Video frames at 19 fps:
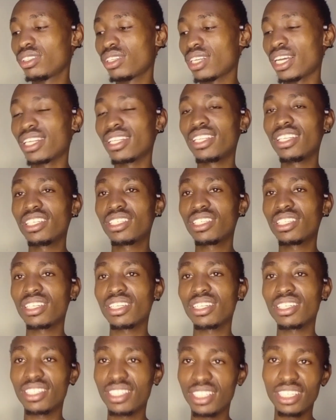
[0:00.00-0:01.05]
And these
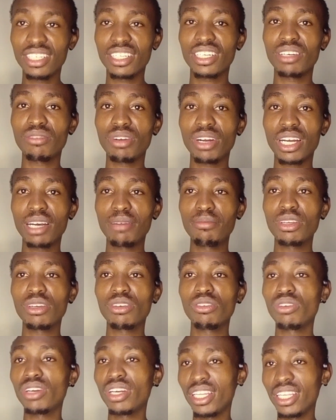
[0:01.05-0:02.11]
children were
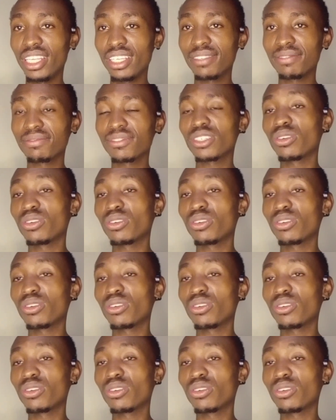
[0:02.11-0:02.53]
coming only